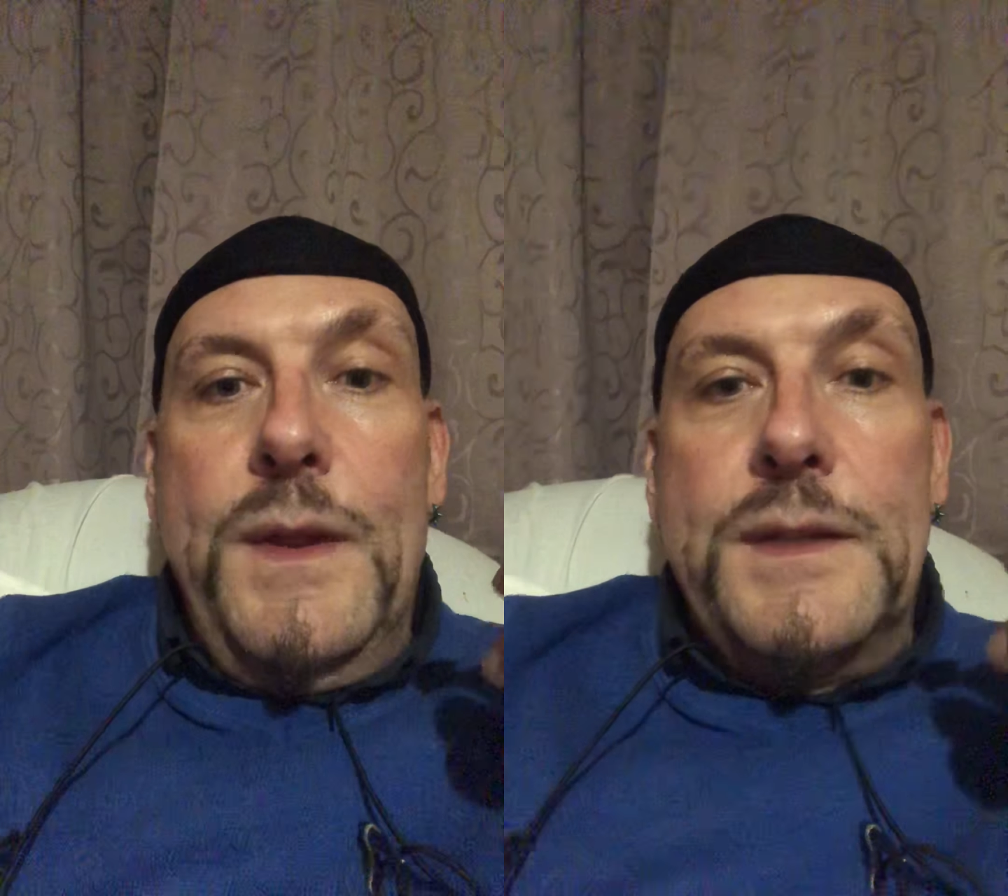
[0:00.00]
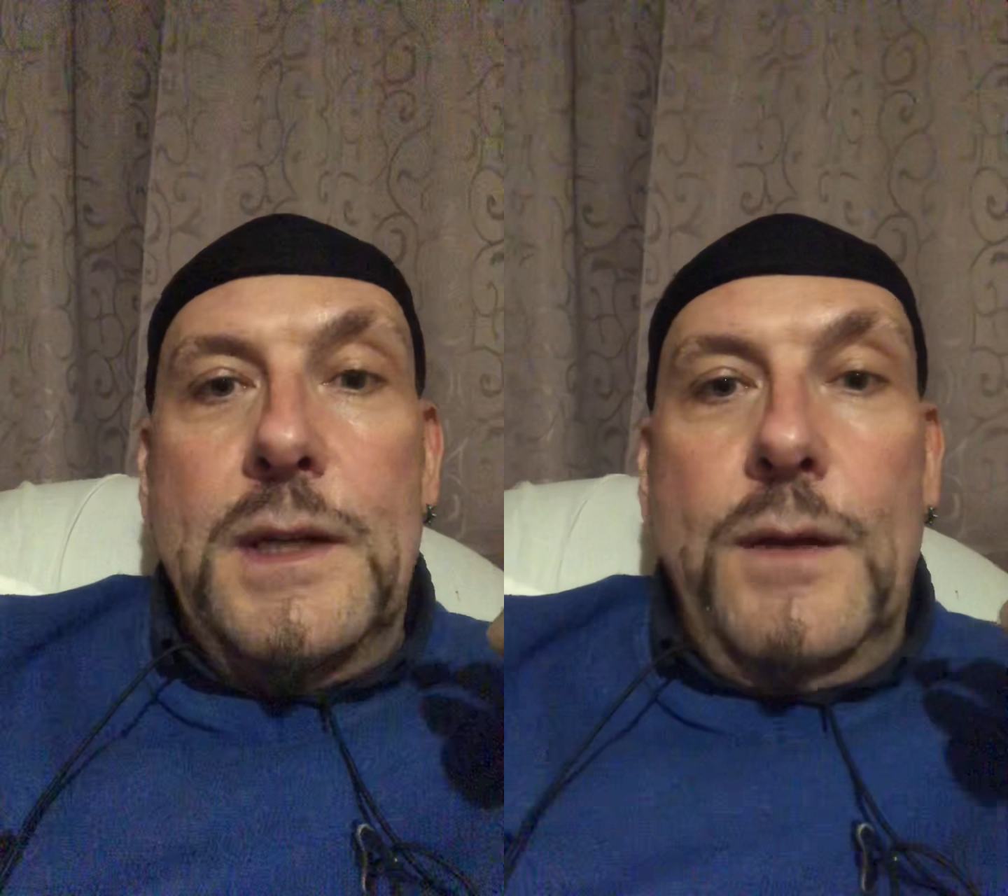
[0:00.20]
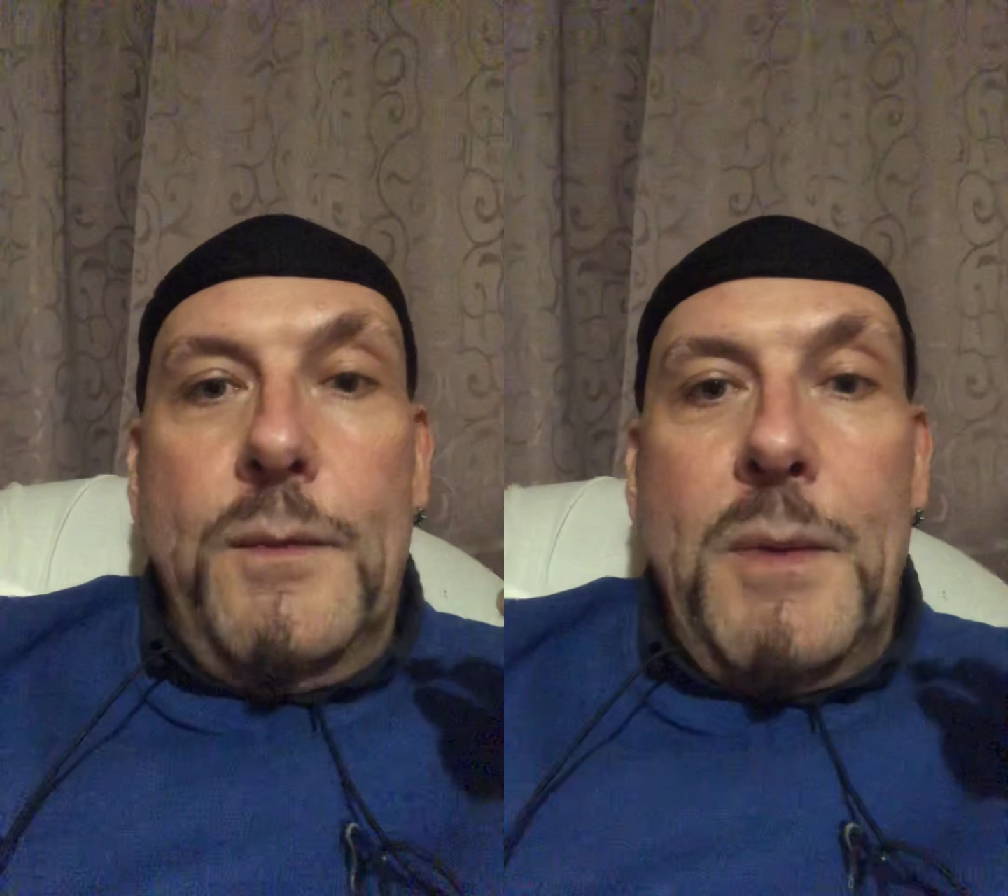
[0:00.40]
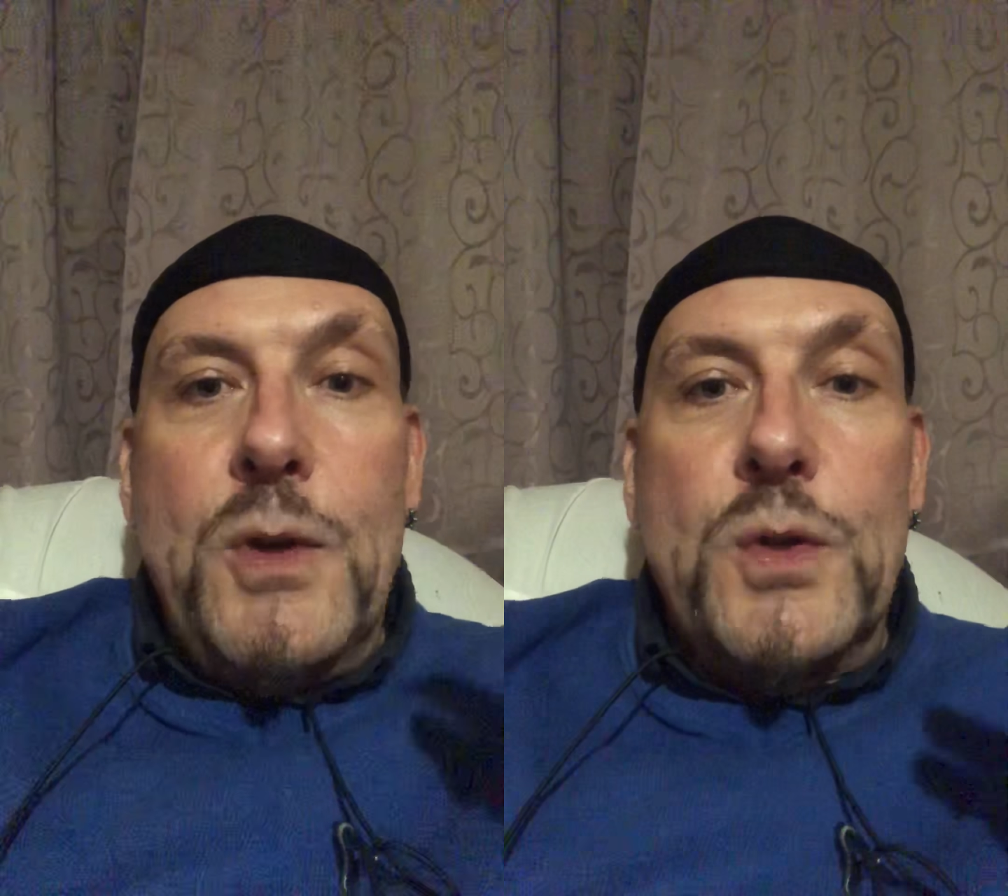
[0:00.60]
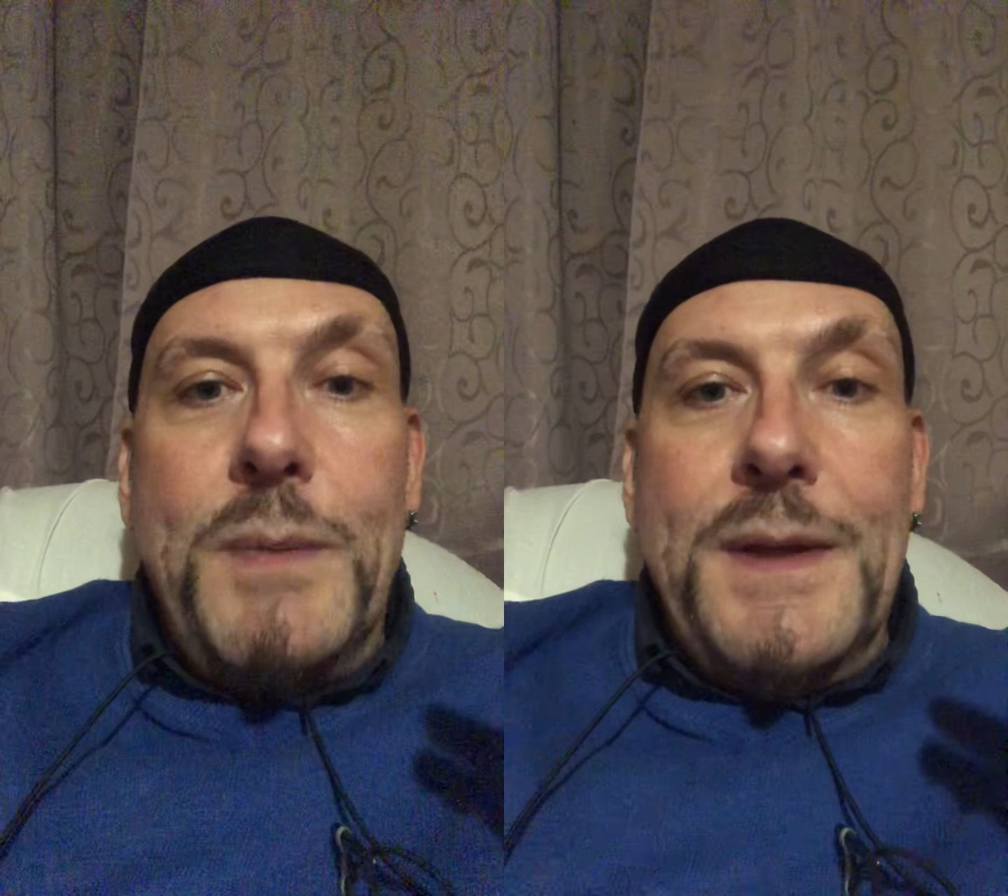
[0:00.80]
there's a lot of
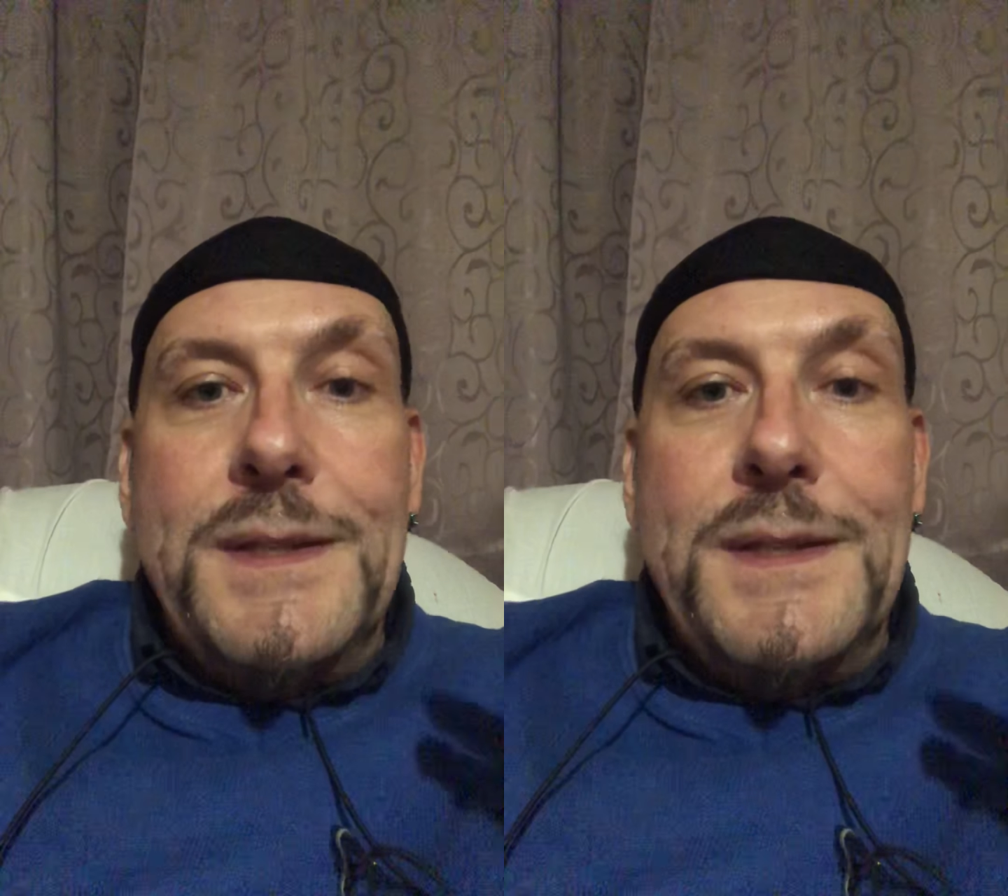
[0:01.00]
emotional pain,